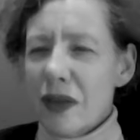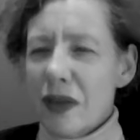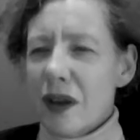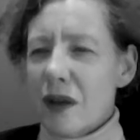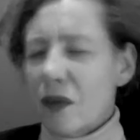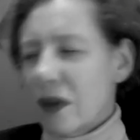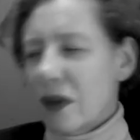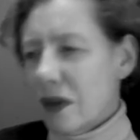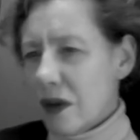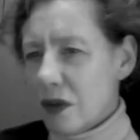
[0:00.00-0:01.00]
thing I
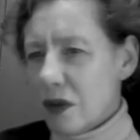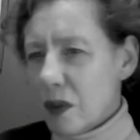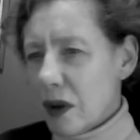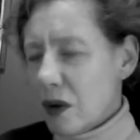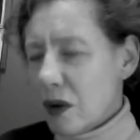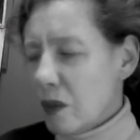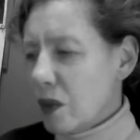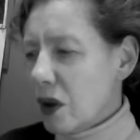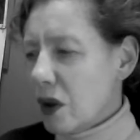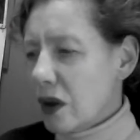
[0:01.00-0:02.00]
really loved about your
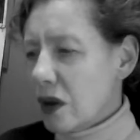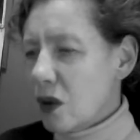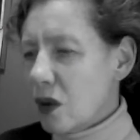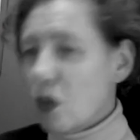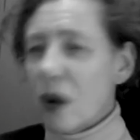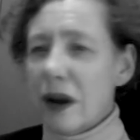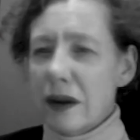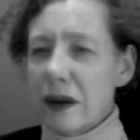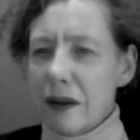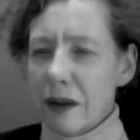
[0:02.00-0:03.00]
book and your
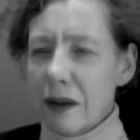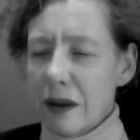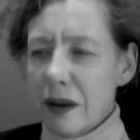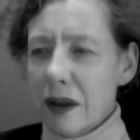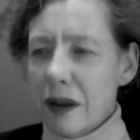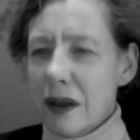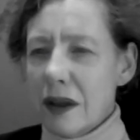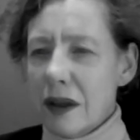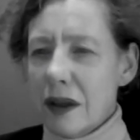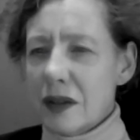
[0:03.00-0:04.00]
writing
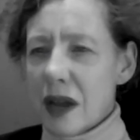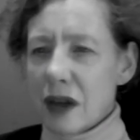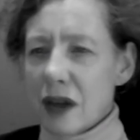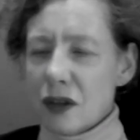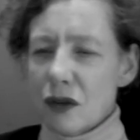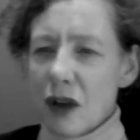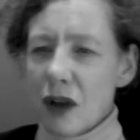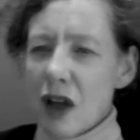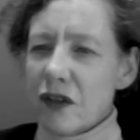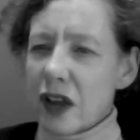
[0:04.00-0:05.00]
is actually your
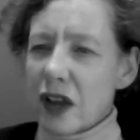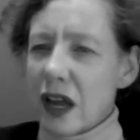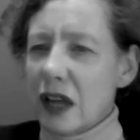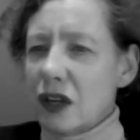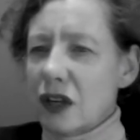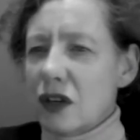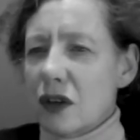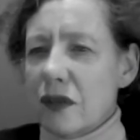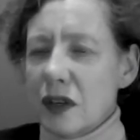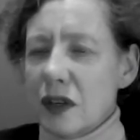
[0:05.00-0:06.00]
evocation
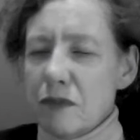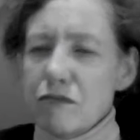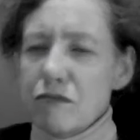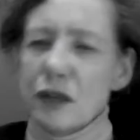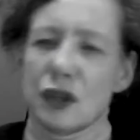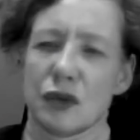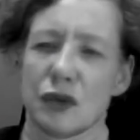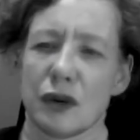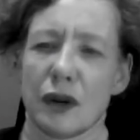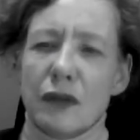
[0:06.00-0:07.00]
of this
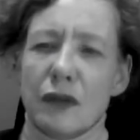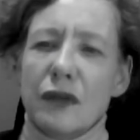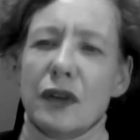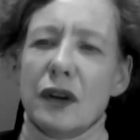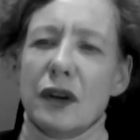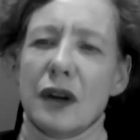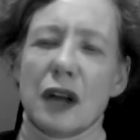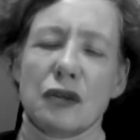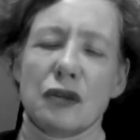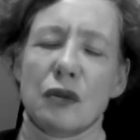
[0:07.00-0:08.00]
mystery of the
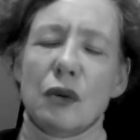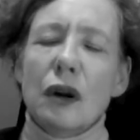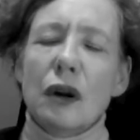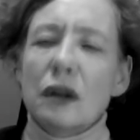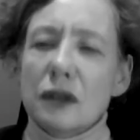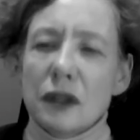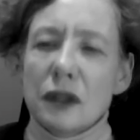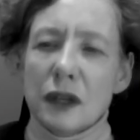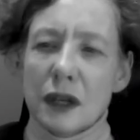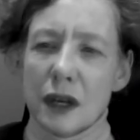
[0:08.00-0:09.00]
natural world.
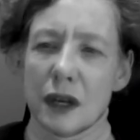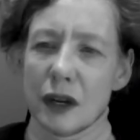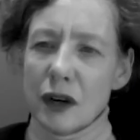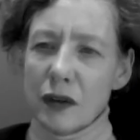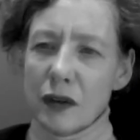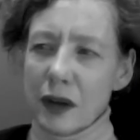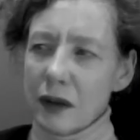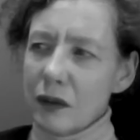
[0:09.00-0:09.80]
You know, like,